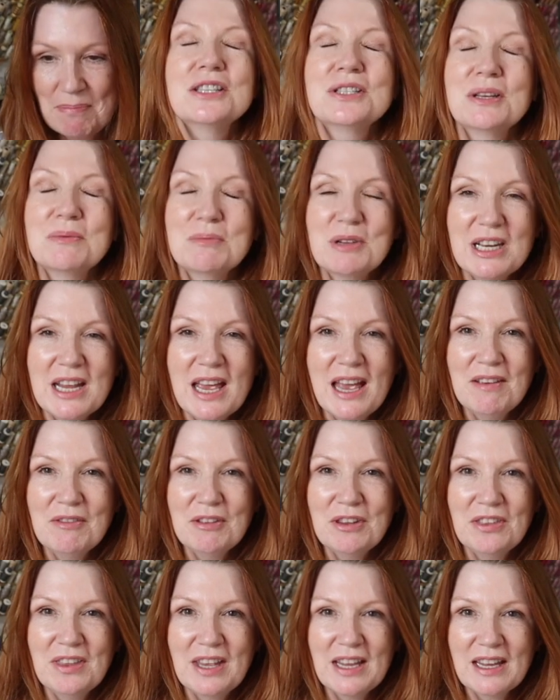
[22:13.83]
So I'm going to have
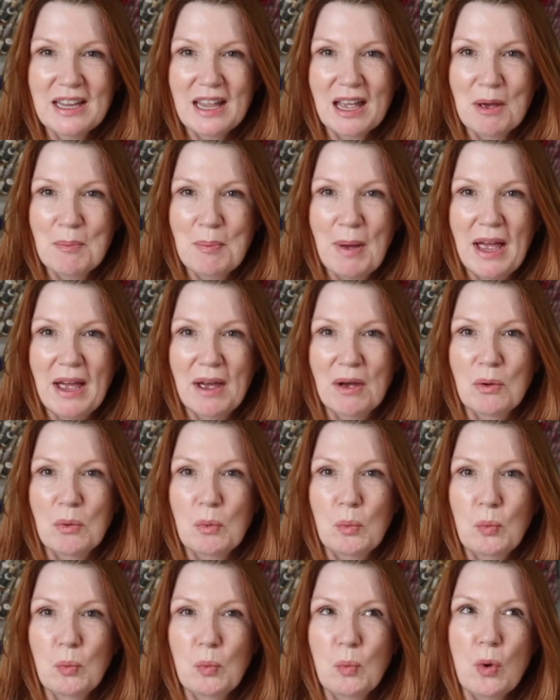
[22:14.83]
a think
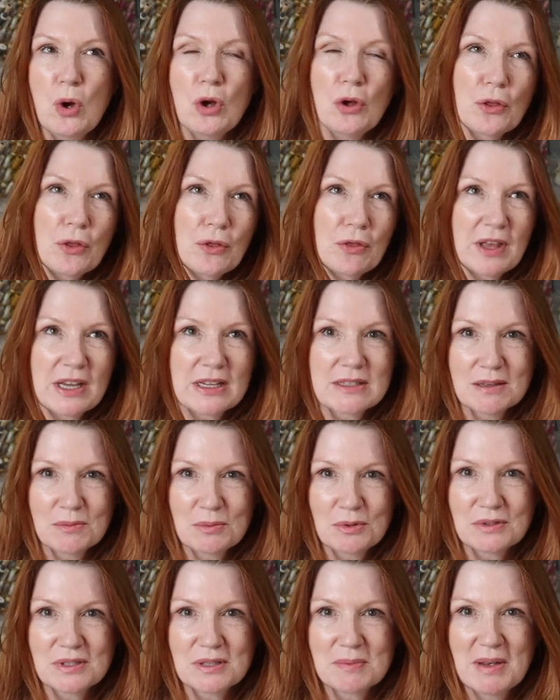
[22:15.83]
about what things I
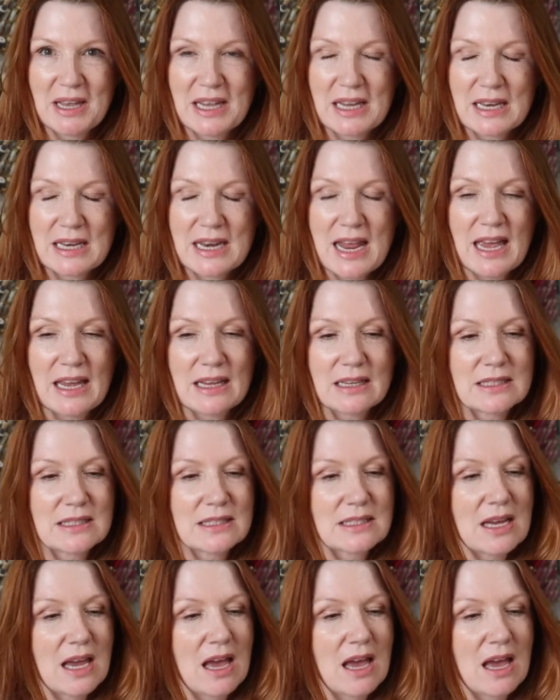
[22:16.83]
want to make next.